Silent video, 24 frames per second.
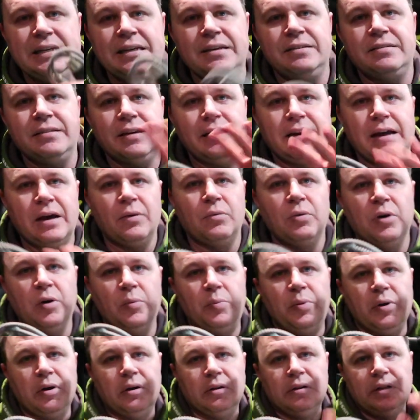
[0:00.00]
these, and I will
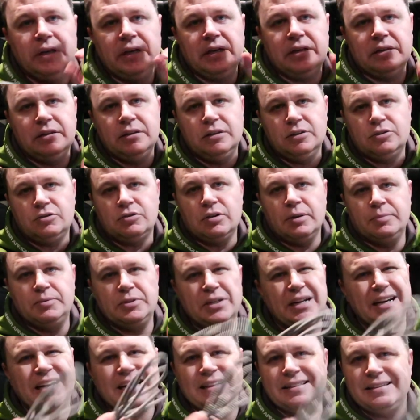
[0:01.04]
put a link in the
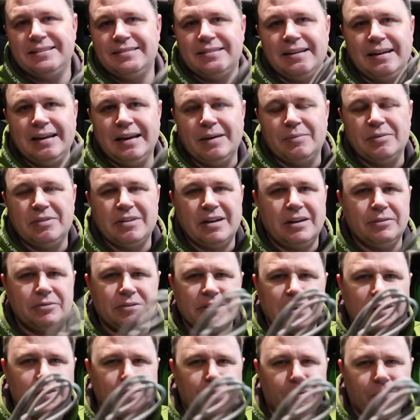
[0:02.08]
description. I got these on Amazon. It was
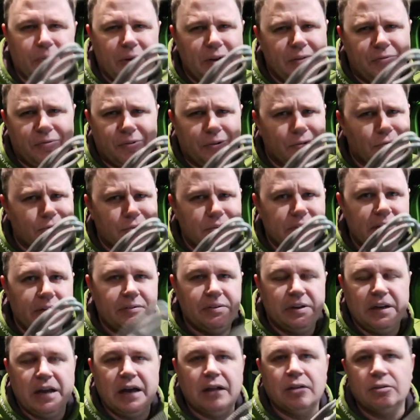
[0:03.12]
like $3 for
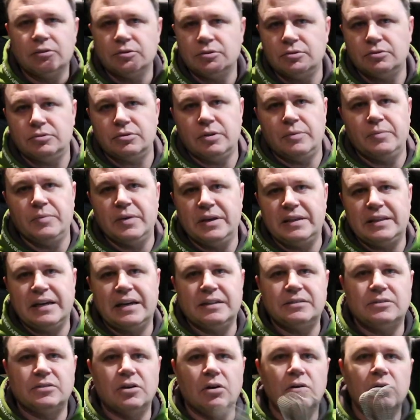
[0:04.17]
$7 or something like
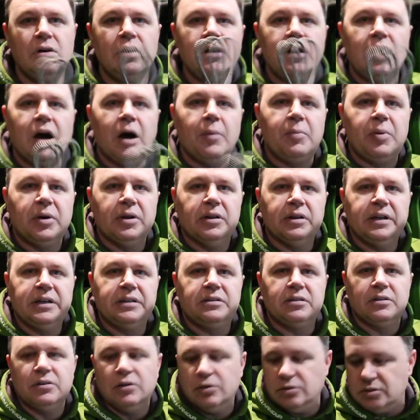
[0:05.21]
that. So I'll put a
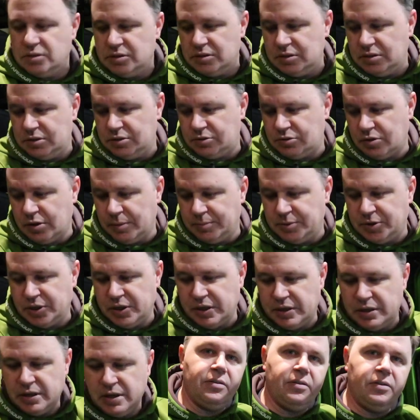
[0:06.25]
link to those in the
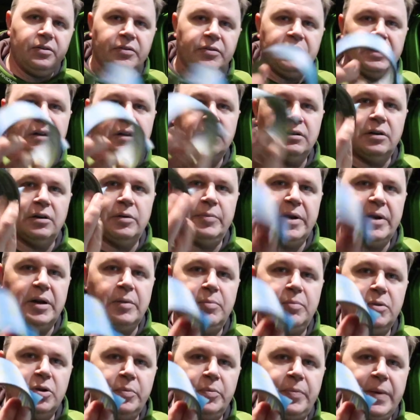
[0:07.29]
description. You'll need a little bit
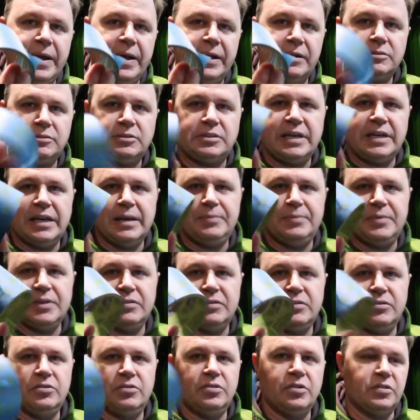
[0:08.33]
of blue painter's tape.
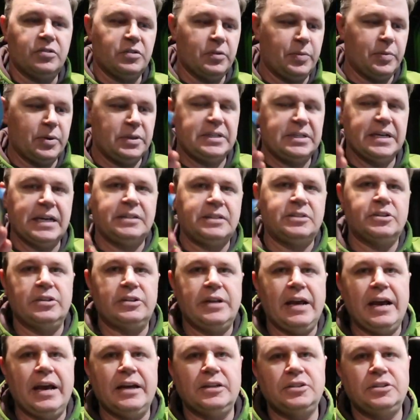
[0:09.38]
This is just to protect your
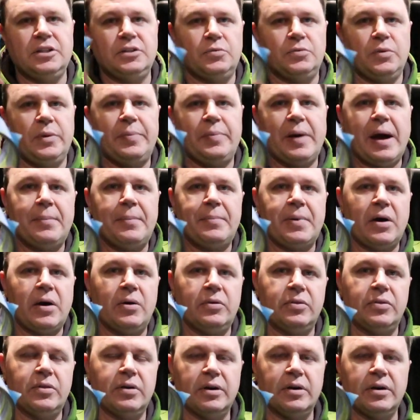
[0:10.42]
dash as we pop
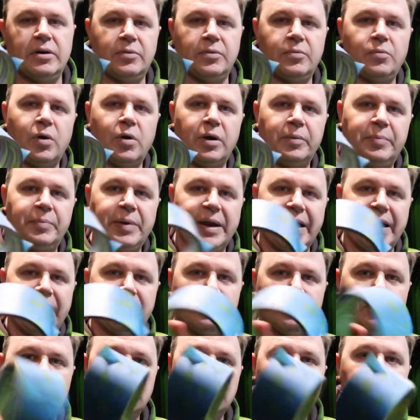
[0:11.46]
out the one
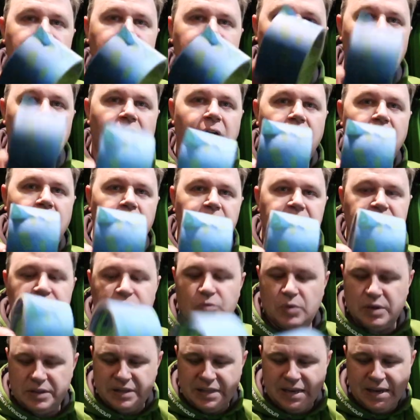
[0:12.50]
panel. You
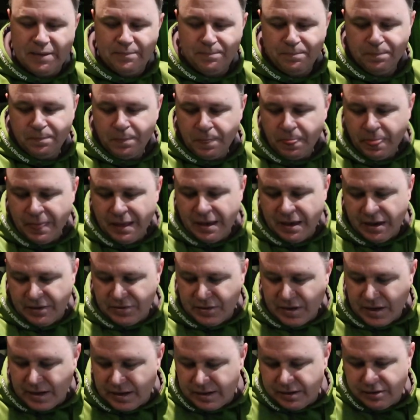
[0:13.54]
just want that.
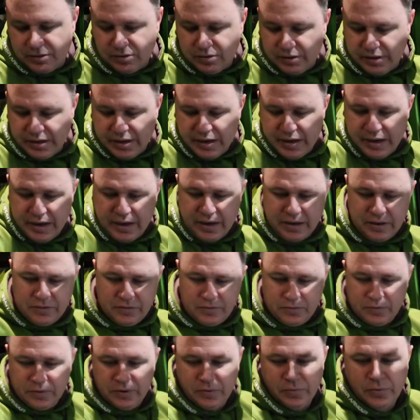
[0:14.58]
And then,
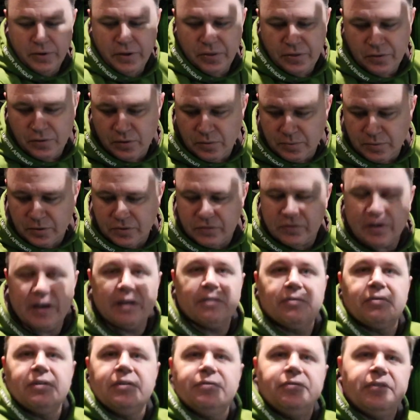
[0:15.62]
as with almost
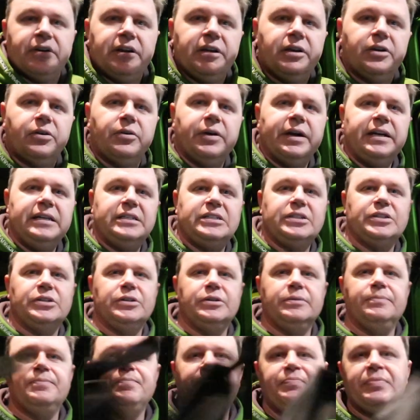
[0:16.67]
every video I
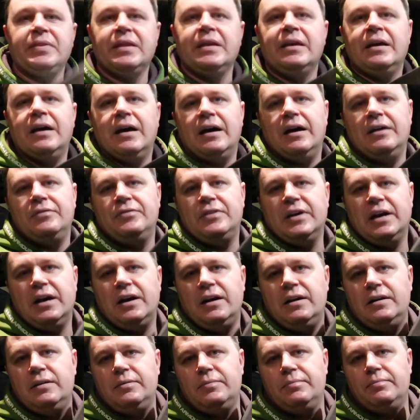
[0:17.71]
do, I've
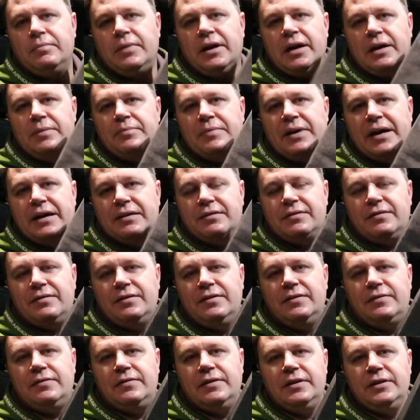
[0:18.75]
got my Matte
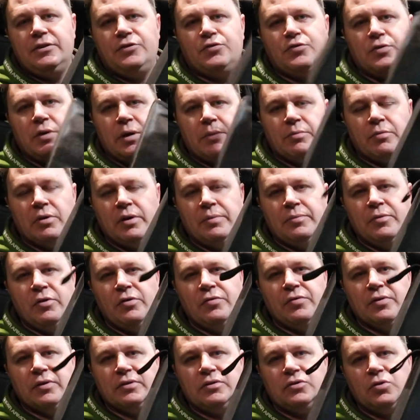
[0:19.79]
CC trim
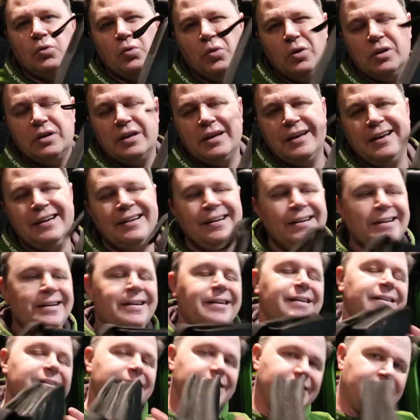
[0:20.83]
removal toolkit.
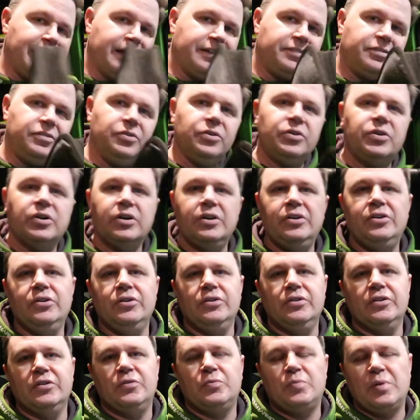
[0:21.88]
Yes, you could
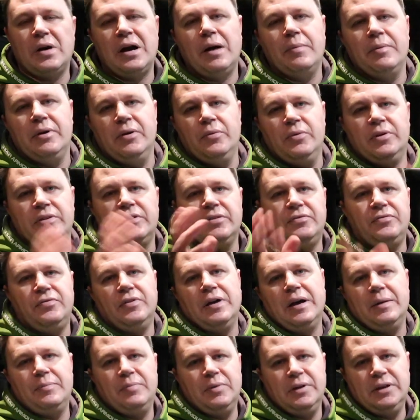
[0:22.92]
do this probably with a
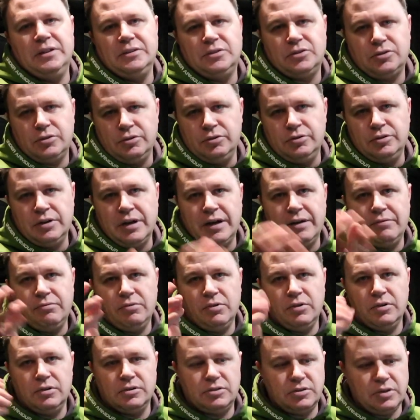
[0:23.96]
flat blade
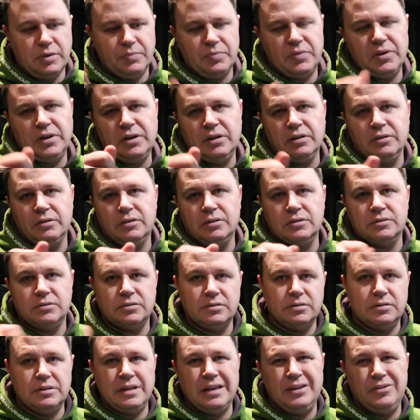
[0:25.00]
screwdriver or something other
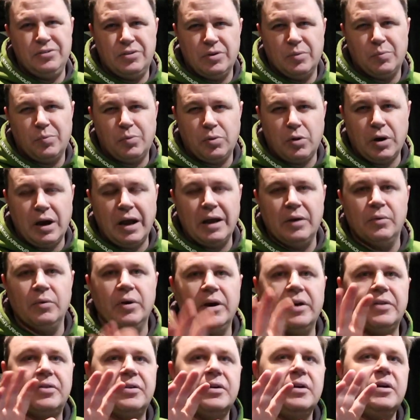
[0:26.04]
that you can pry
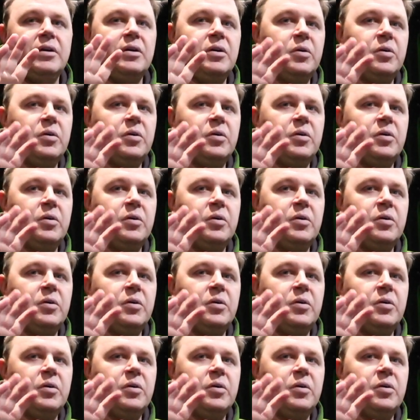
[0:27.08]
with,